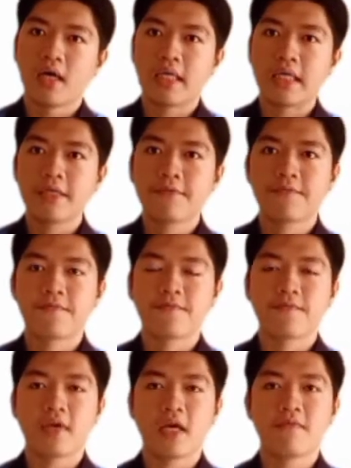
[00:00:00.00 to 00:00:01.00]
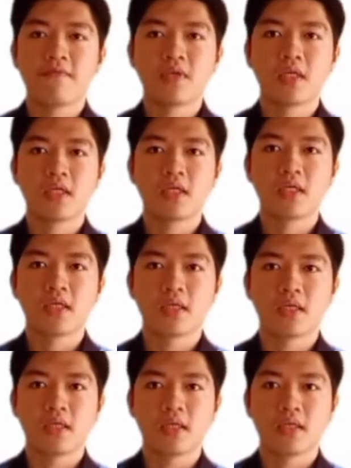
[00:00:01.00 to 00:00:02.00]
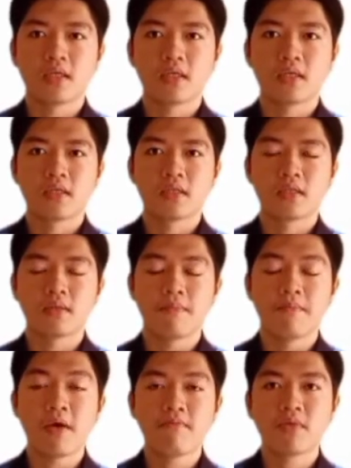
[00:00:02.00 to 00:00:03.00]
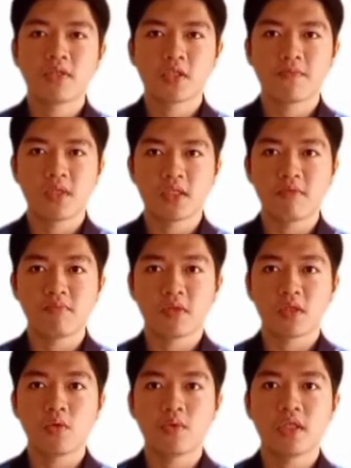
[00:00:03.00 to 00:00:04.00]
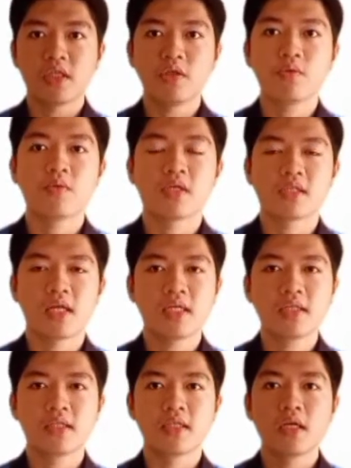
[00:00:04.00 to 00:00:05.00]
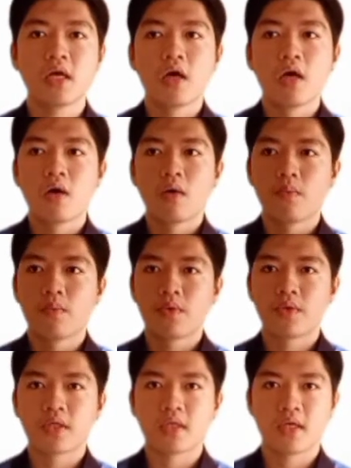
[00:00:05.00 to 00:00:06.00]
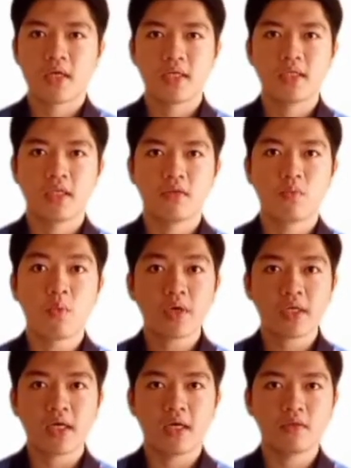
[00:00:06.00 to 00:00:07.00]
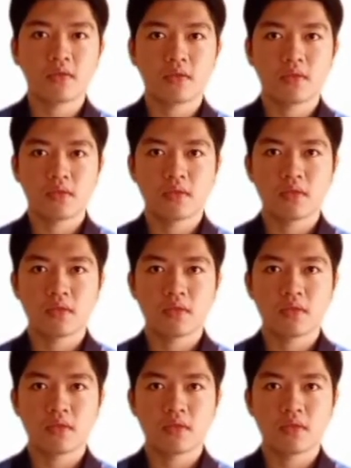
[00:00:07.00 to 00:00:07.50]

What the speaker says: if every members of the team, including you as a leader, work hard and work out,